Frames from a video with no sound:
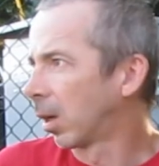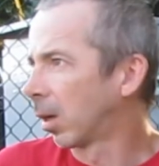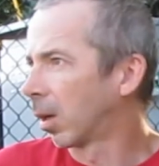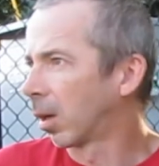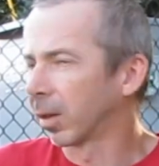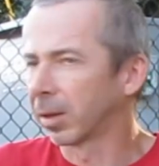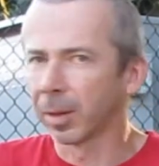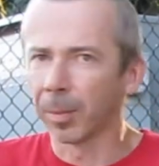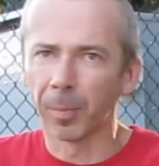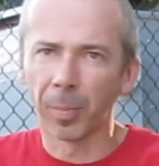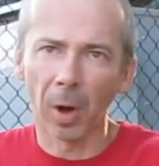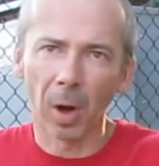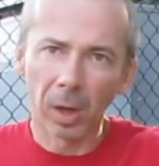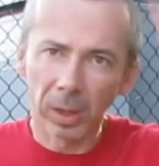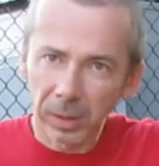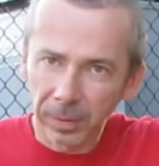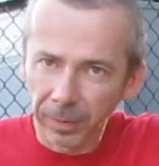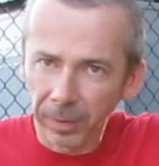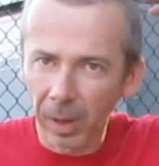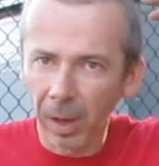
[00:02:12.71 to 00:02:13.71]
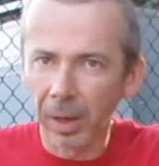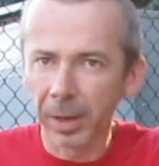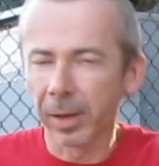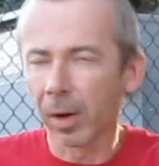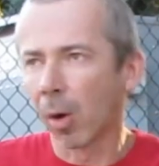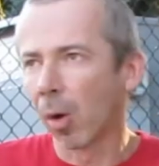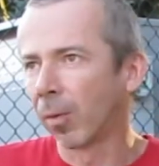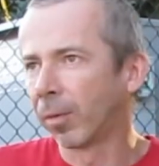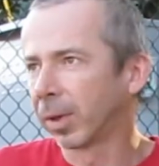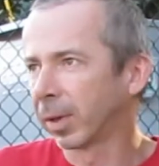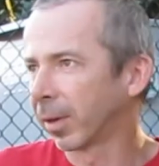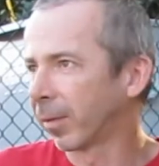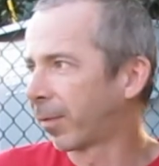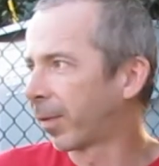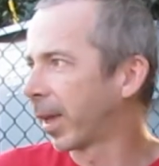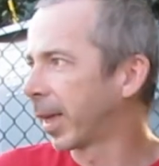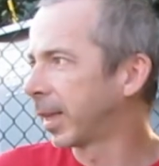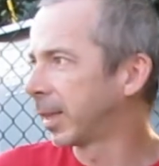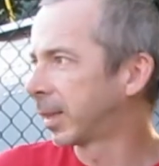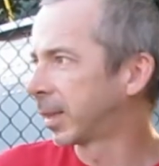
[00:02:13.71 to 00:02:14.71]
The bugs fly over the
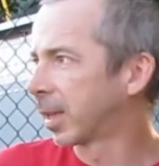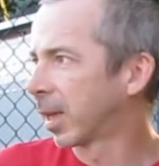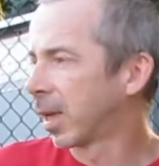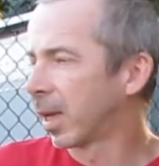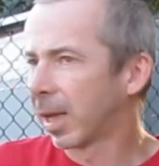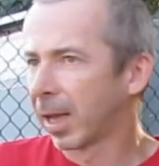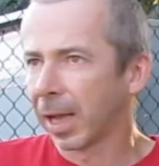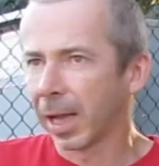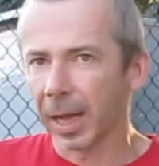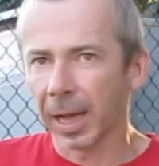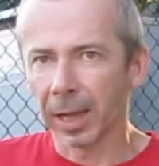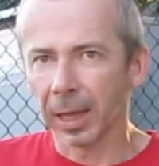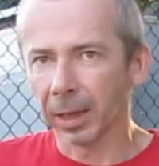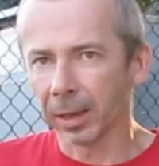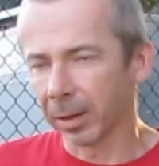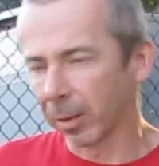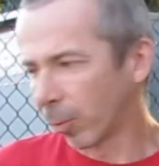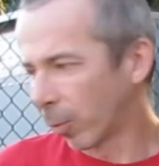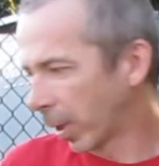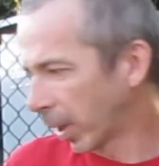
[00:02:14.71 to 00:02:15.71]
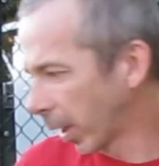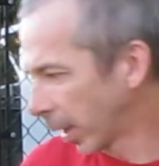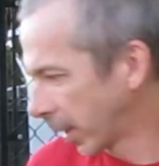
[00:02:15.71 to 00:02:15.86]
face, and when I